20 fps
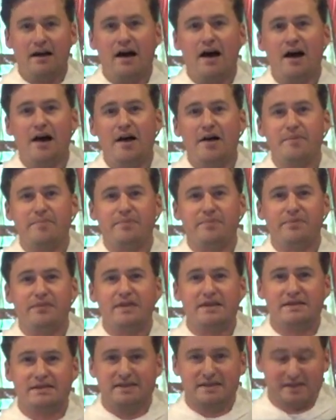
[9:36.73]
Um,
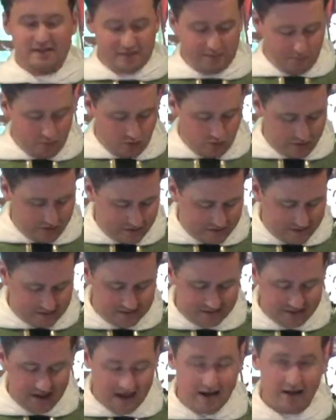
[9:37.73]
this is more in the
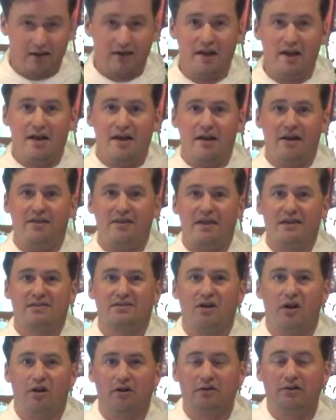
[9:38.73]
style uh, that is
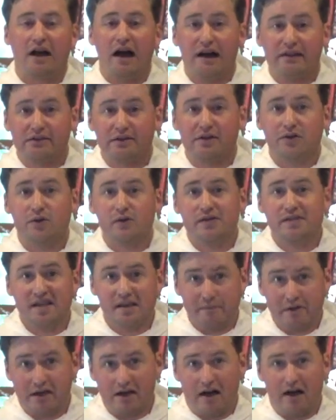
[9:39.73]
called Gothic or
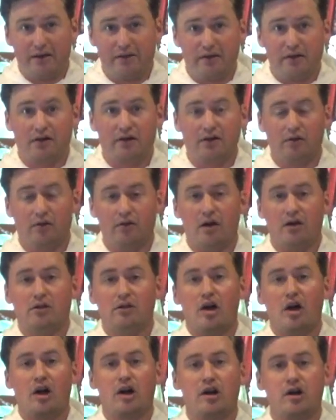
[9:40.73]
semi-Gothic a,
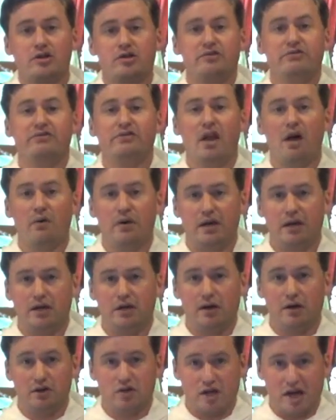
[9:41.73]
large
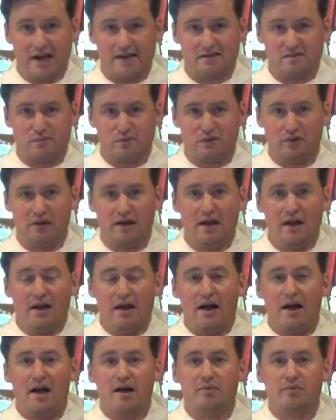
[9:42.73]
flowing chasuble,
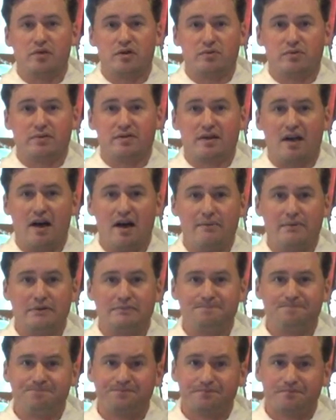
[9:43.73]
um, which was
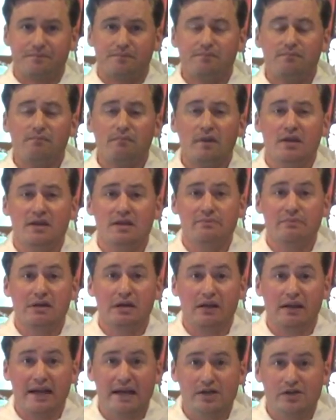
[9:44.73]
common in the
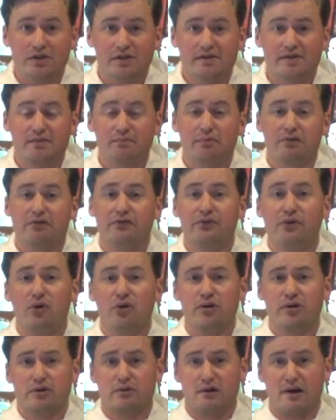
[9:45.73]
Middle Ages and
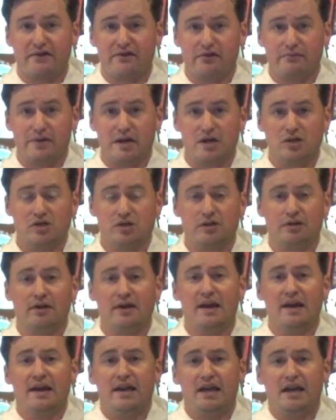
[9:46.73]
before the Reformation
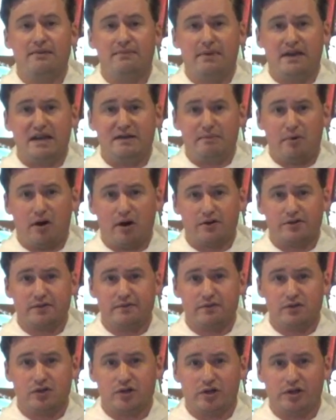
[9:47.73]
in many parts
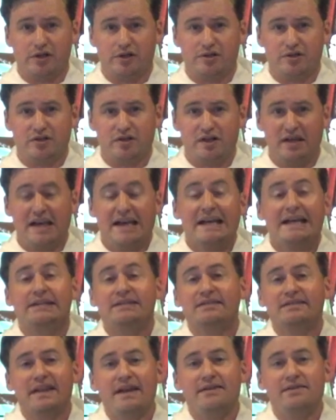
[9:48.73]
of the church. It
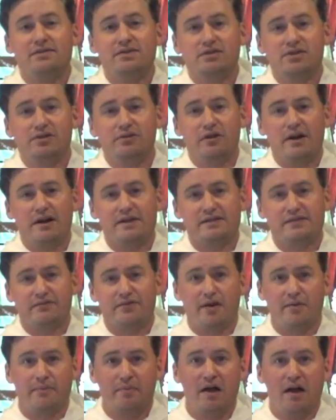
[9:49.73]
descends to us
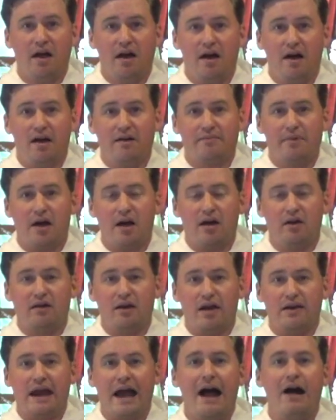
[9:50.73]
from um, a,
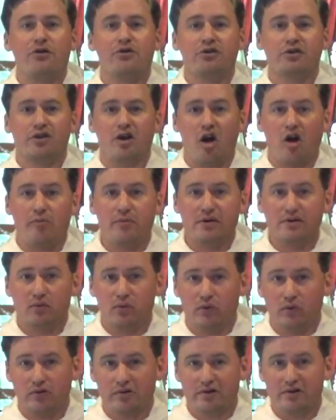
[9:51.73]
an outer
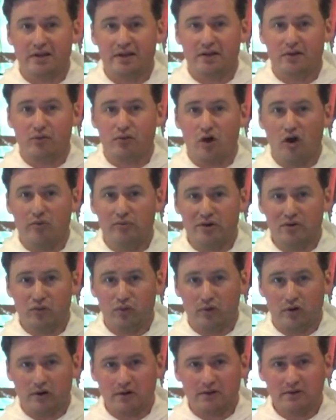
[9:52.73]
garment worn in the Roman
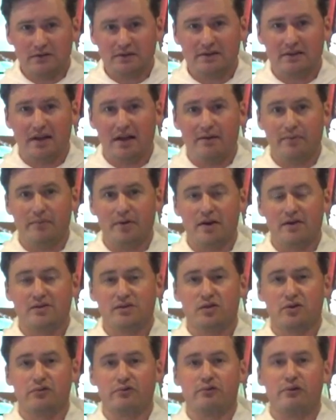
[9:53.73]
world, um, a
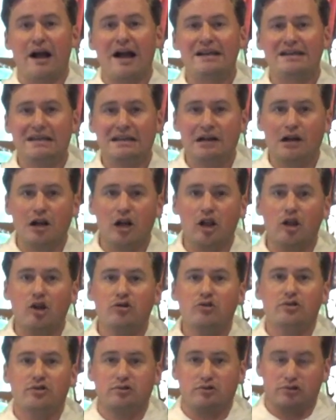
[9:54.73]
sort of riding
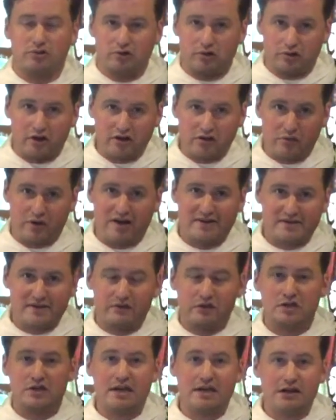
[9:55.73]
cloak or, or otherwise
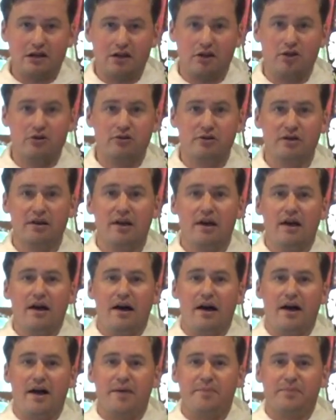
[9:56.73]
everyday cloak
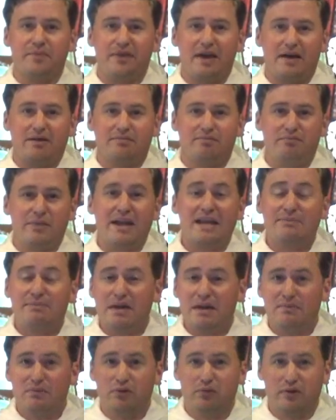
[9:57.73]
um, that many
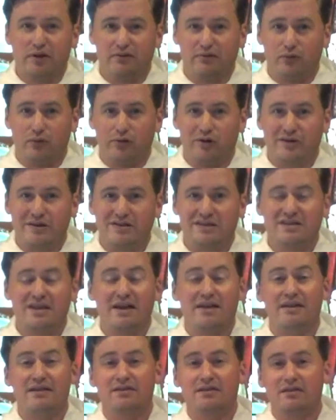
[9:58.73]
people would have worn in
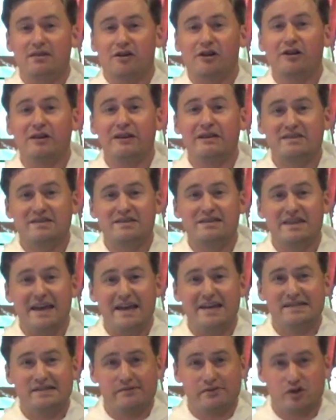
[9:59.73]
the, in the earliest
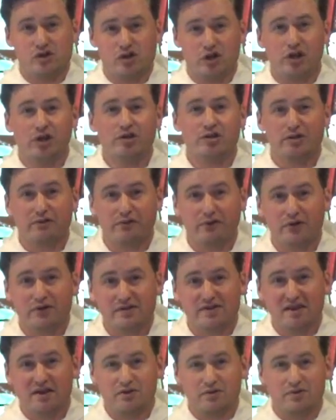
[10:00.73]
days of the church, the
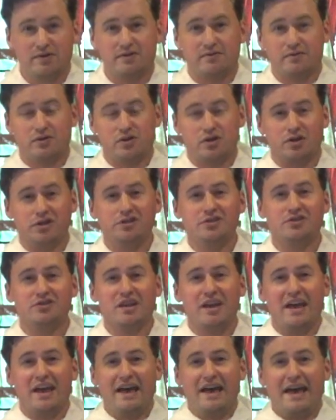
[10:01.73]
first centuries of the church,
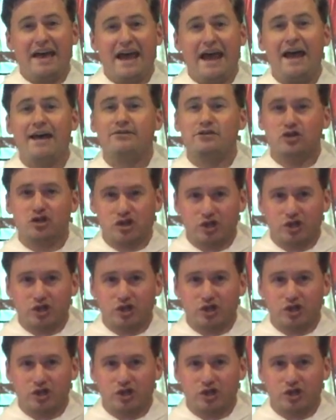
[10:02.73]
and the